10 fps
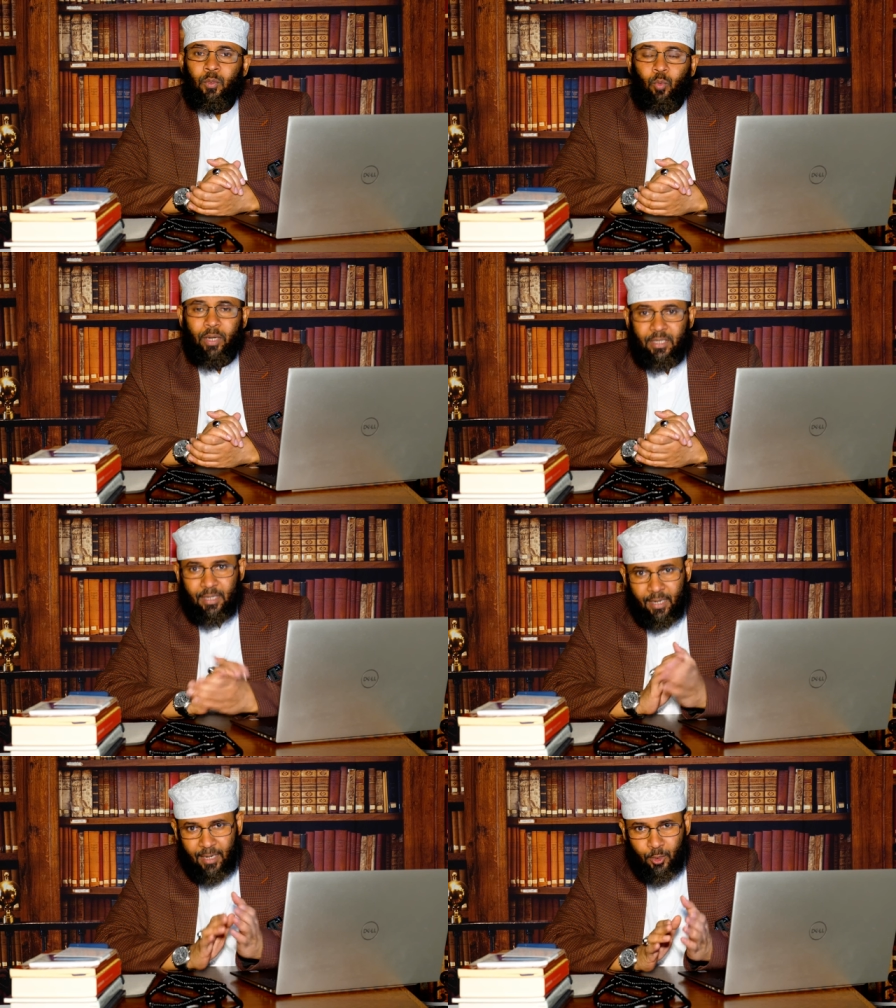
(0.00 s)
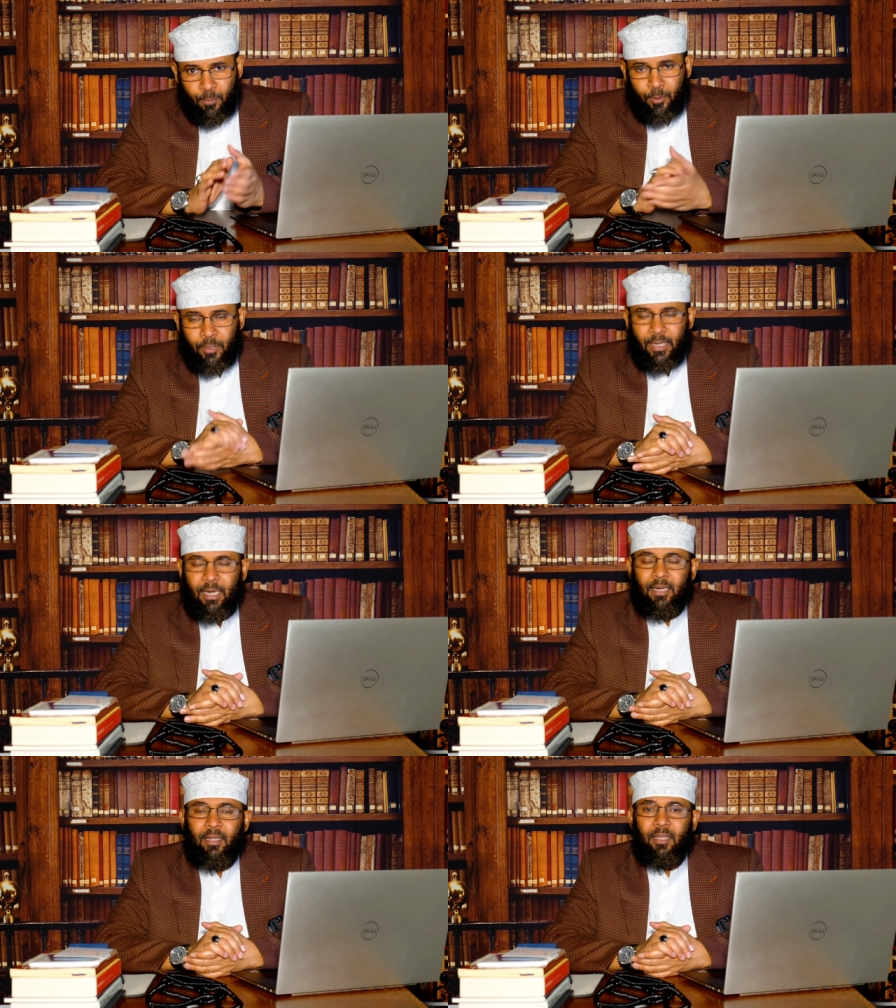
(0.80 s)
We ask Allah to
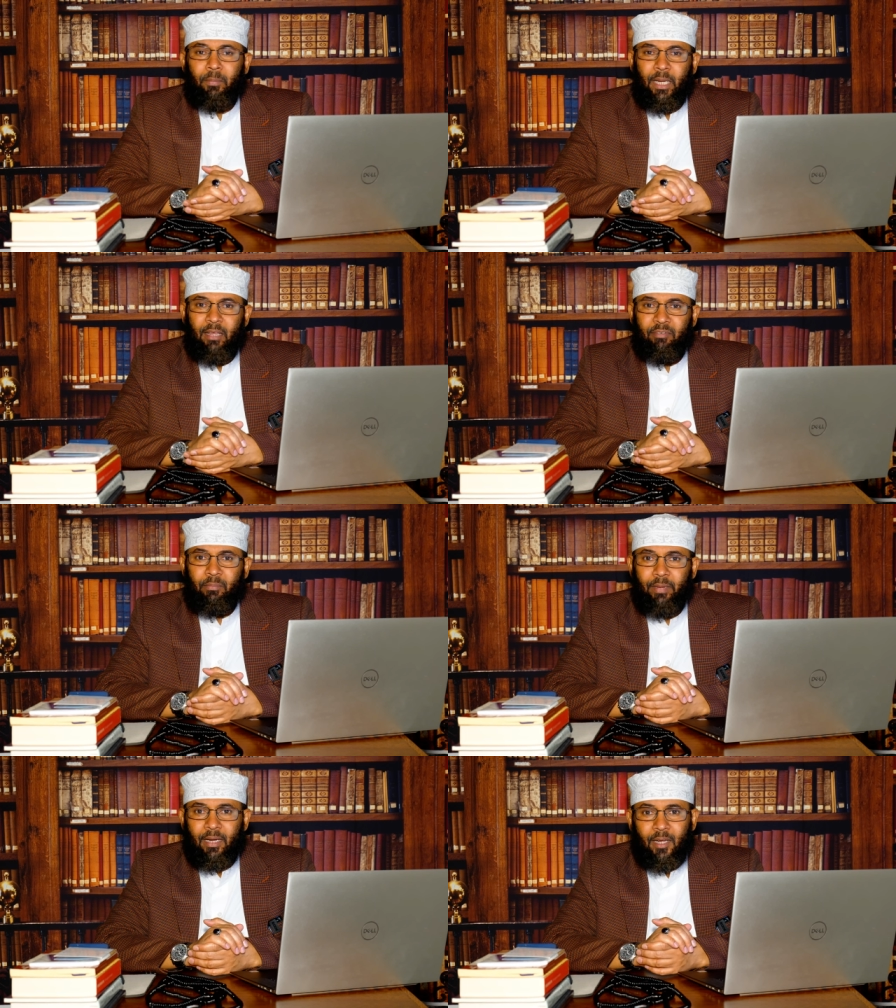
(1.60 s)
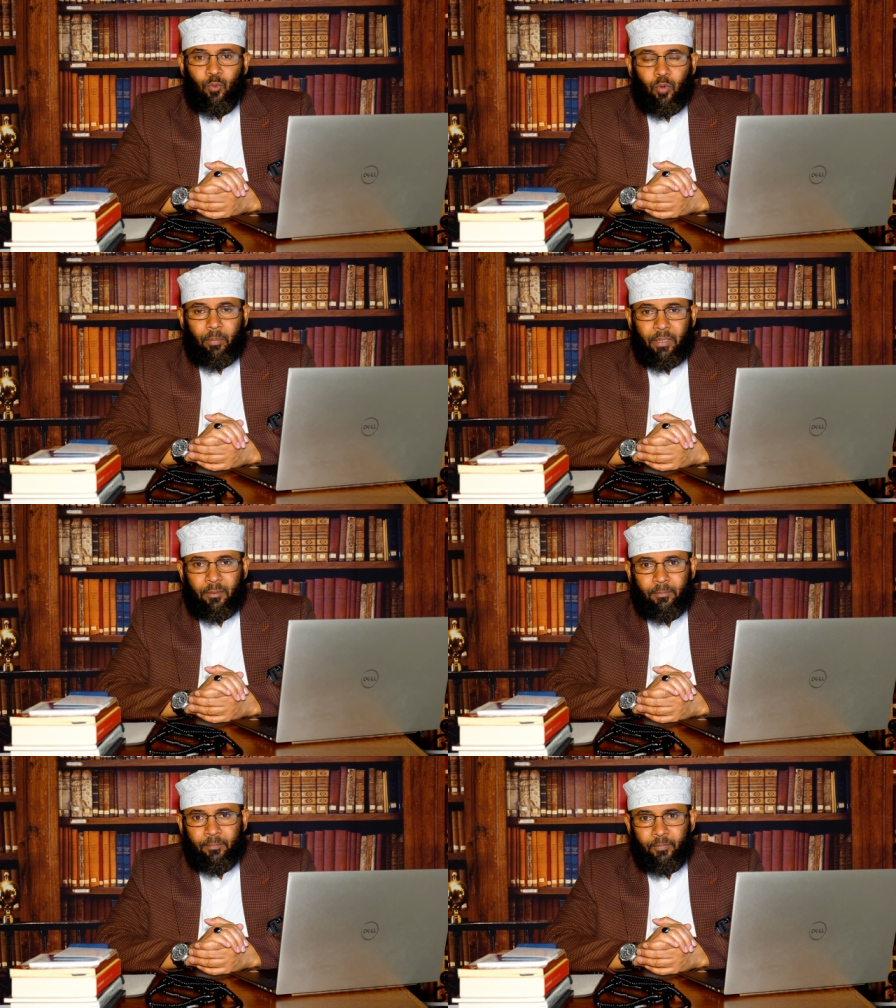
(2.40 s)
protect the believing men and women.
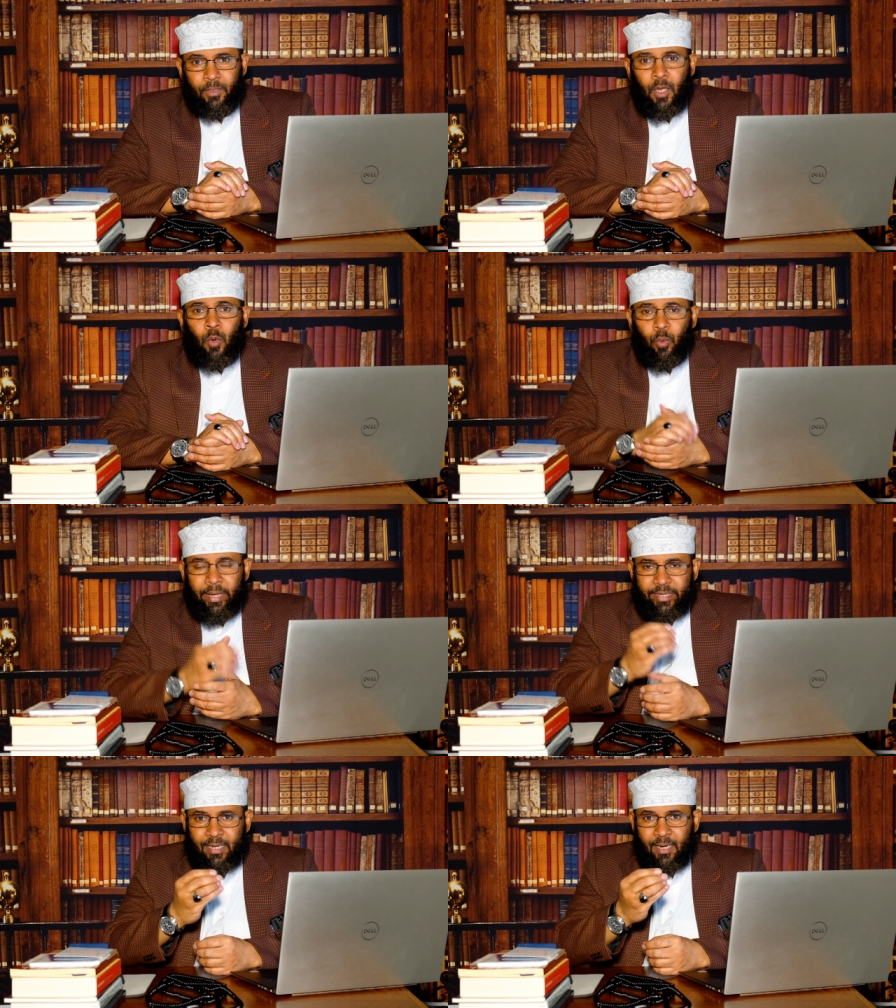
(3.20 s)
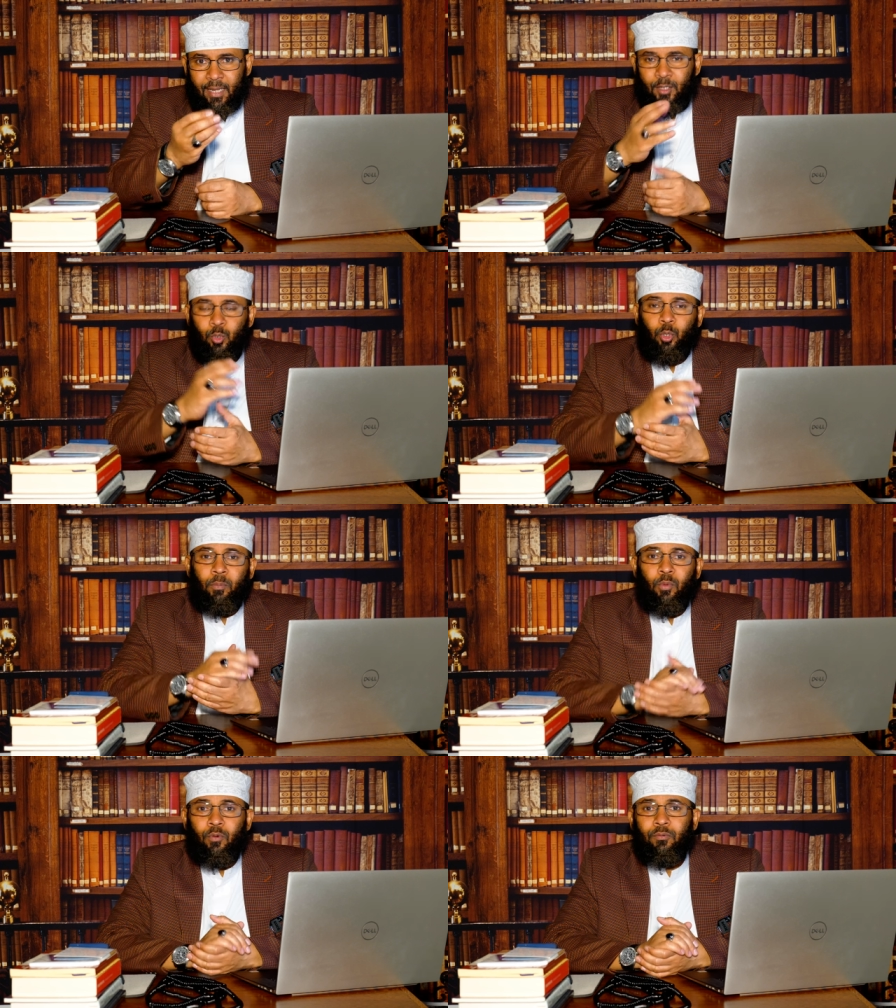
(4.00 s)
We ask Allah to
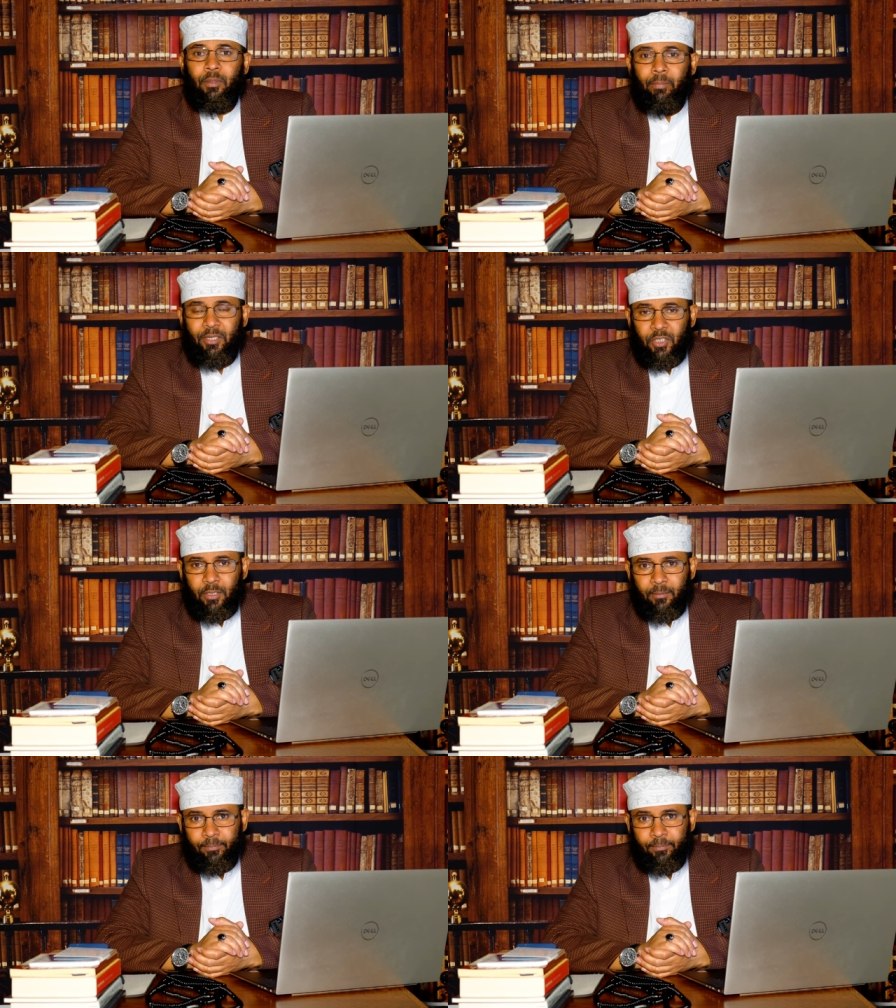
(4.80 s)
remove the magic